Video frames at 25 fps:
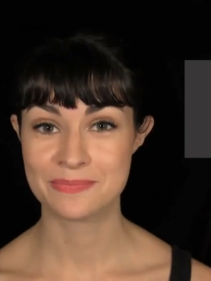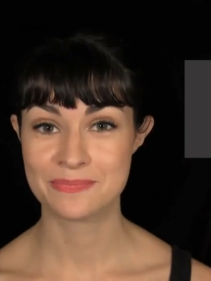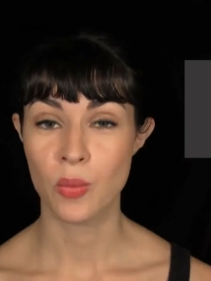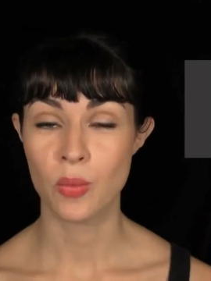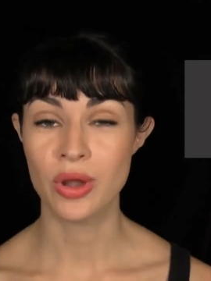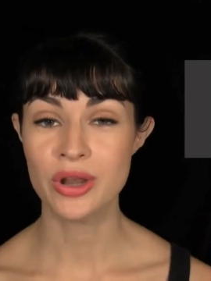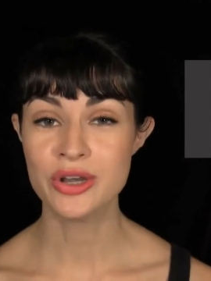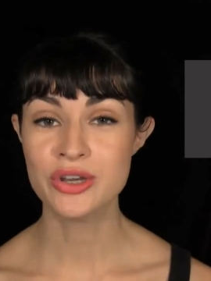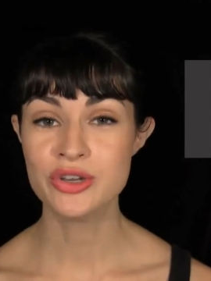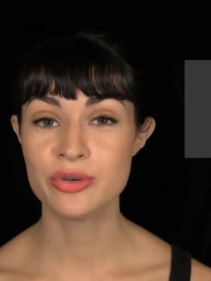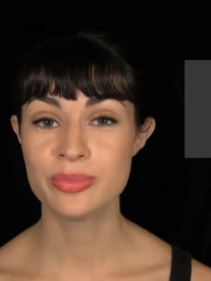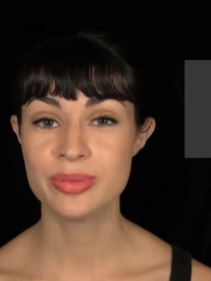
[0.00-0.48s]

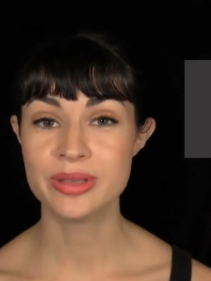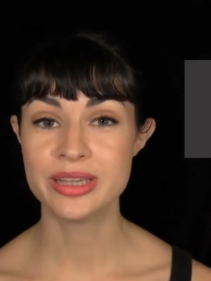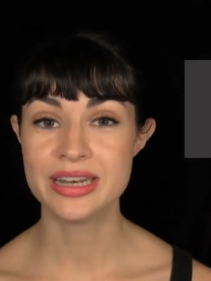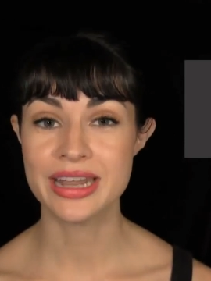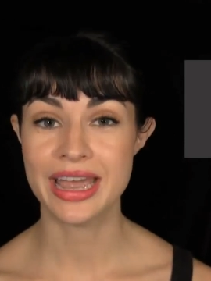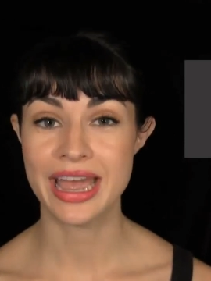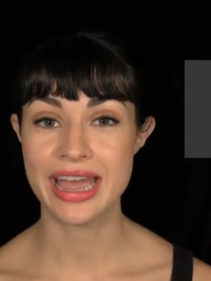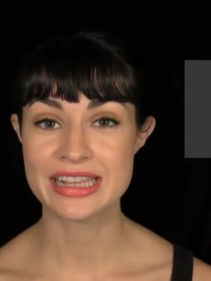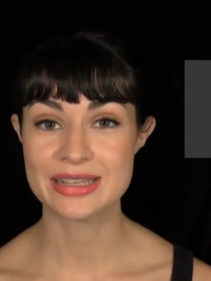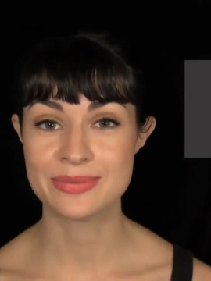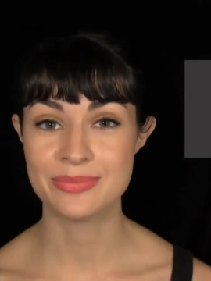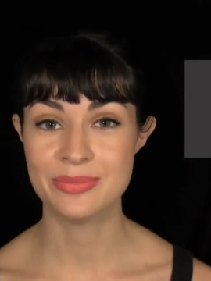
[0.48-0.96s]
One Nubit
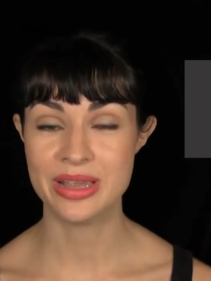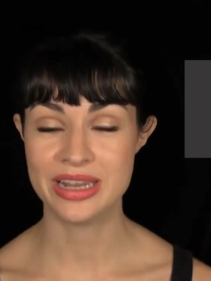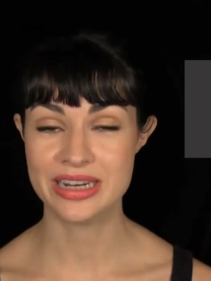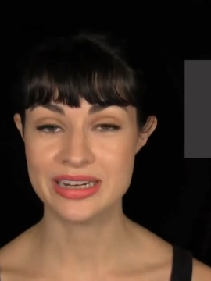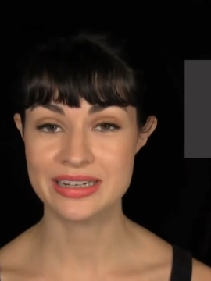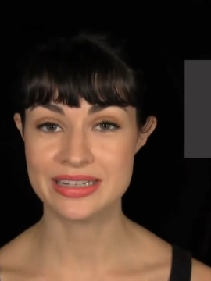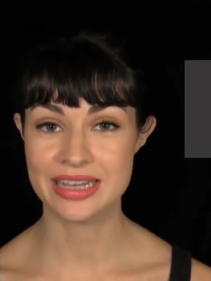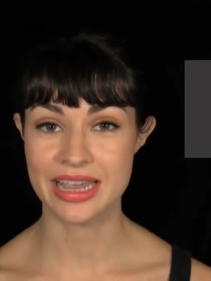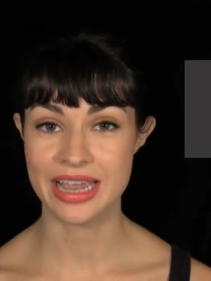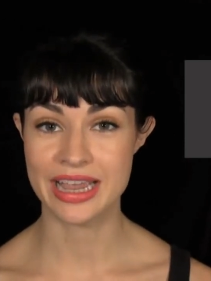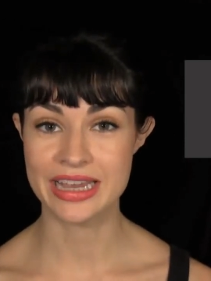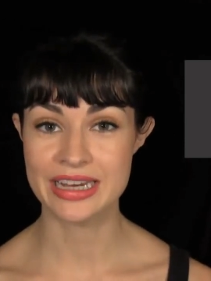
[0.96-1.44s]
has
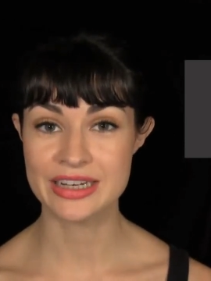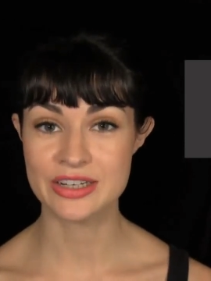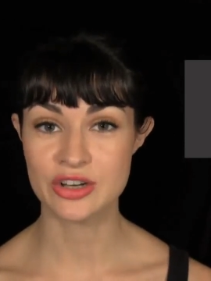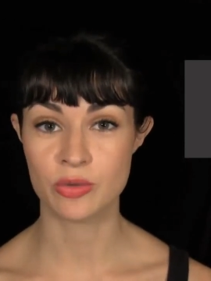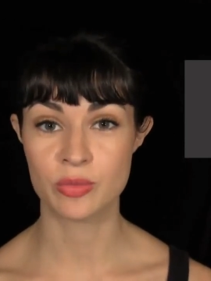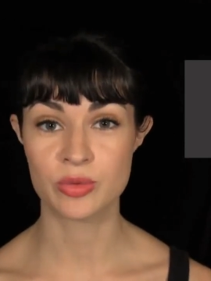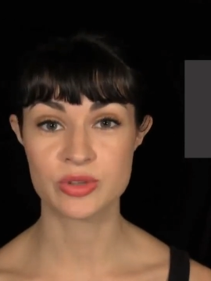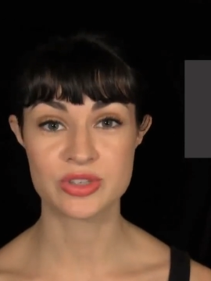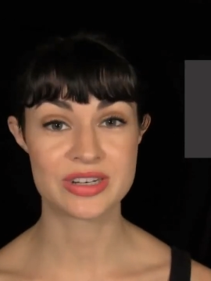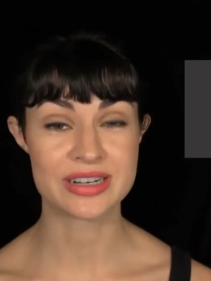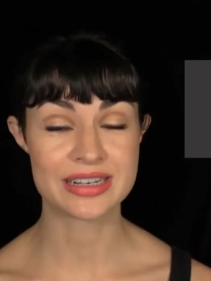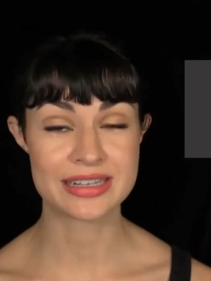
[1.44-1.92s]
maintained
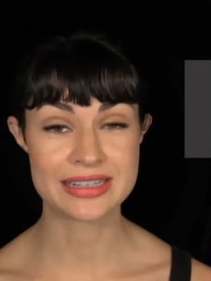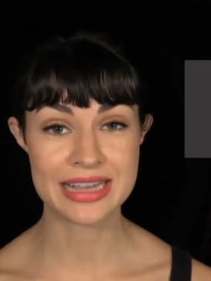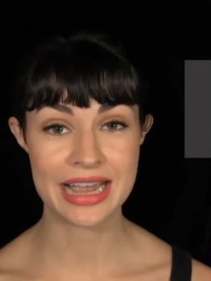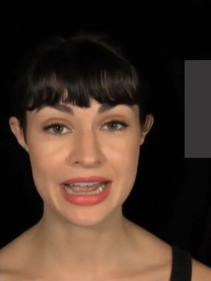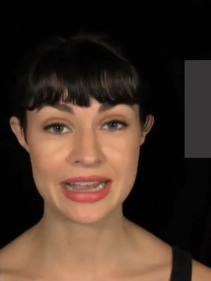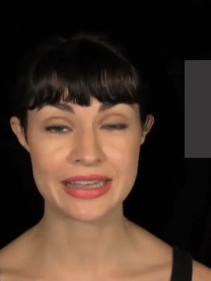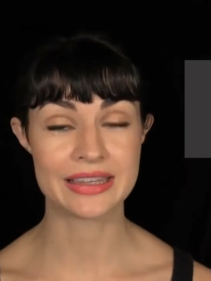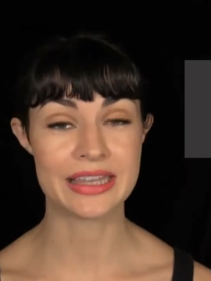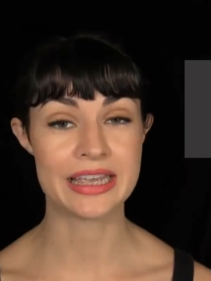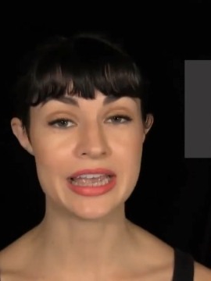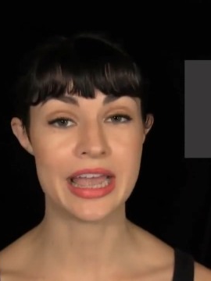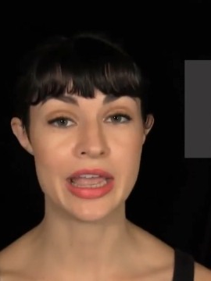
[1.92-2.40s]
almost
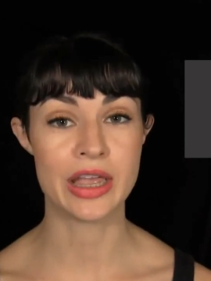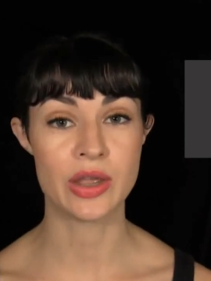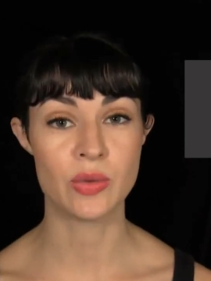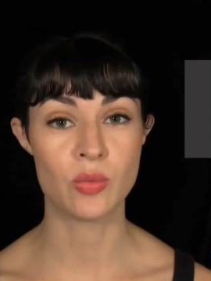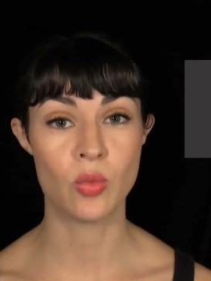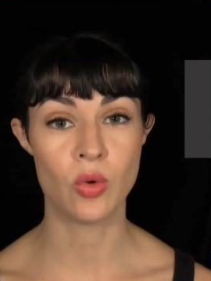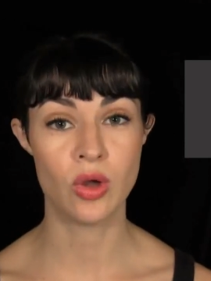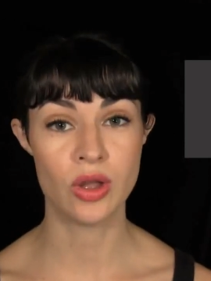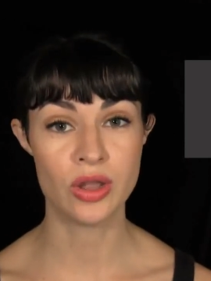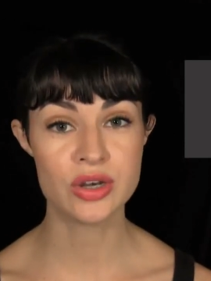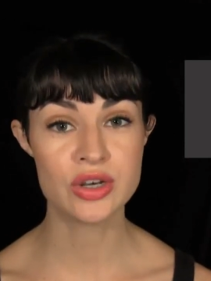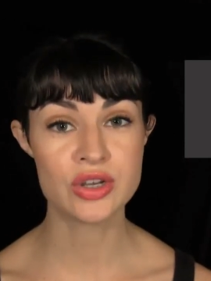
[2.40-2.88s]
exactly a
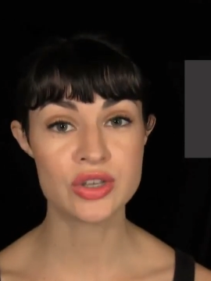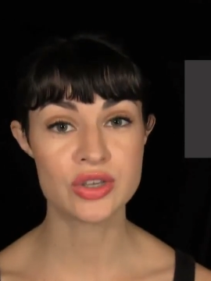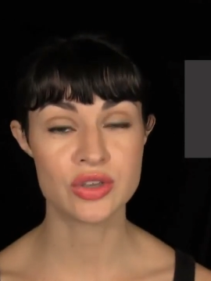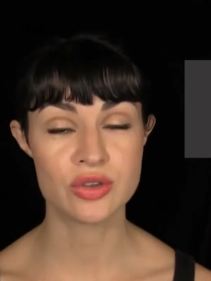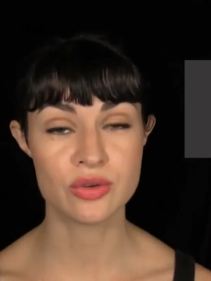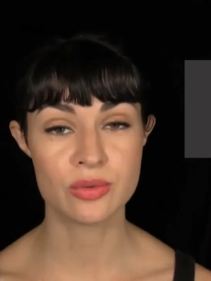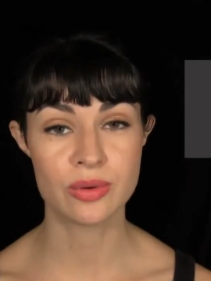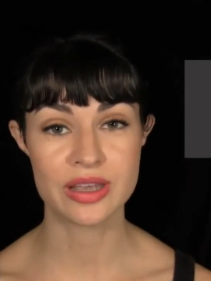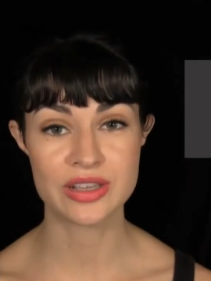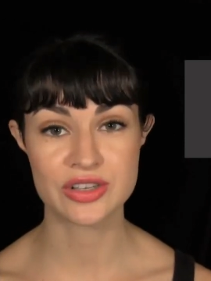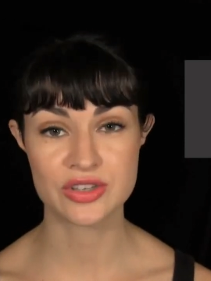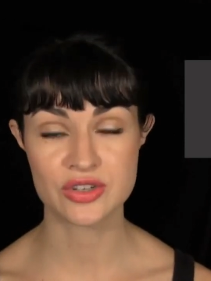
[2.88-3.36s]

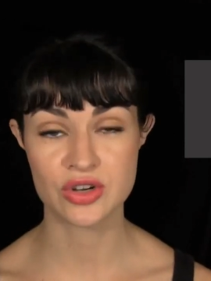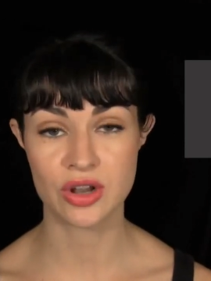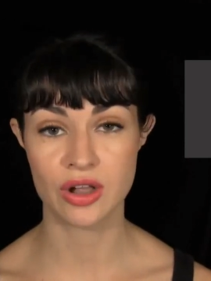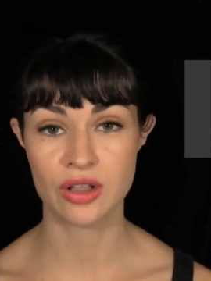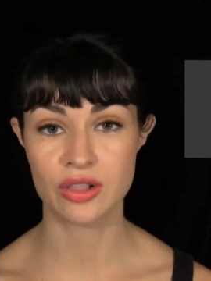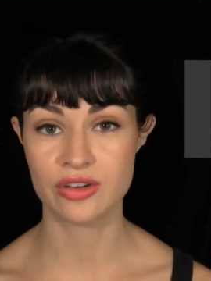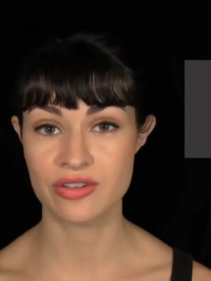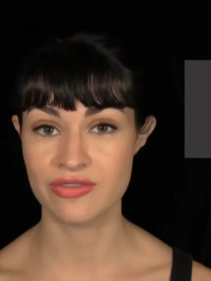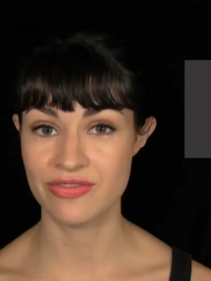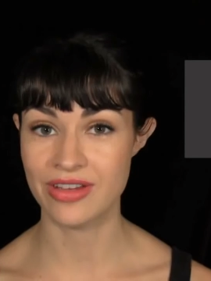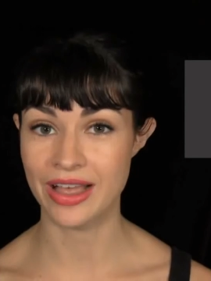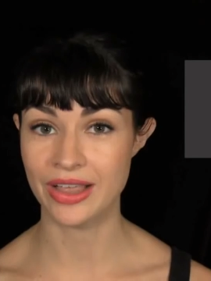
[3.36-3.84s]

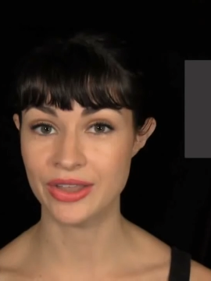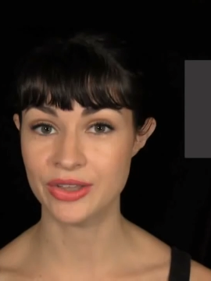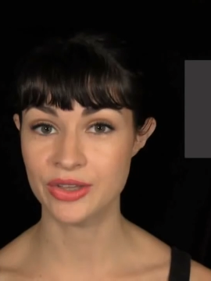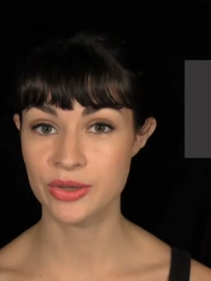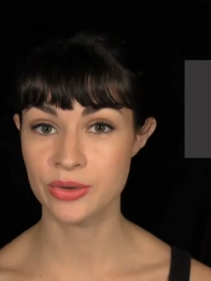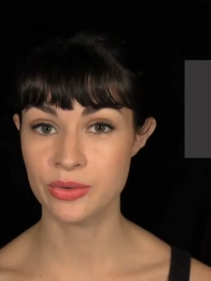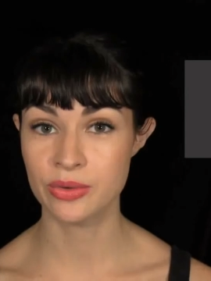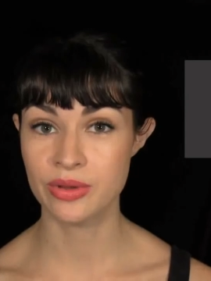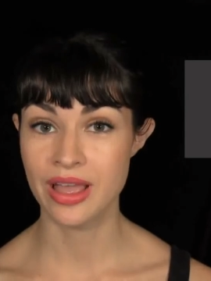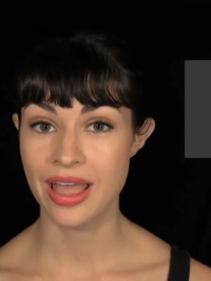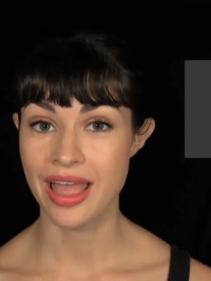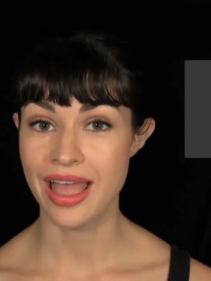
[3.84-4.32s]
$1
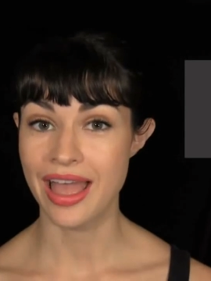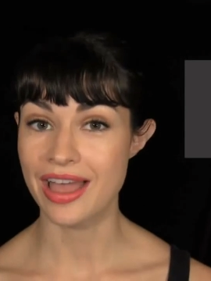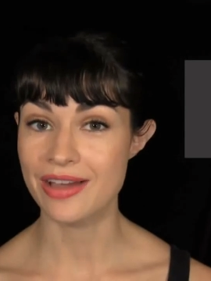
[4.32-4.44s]
value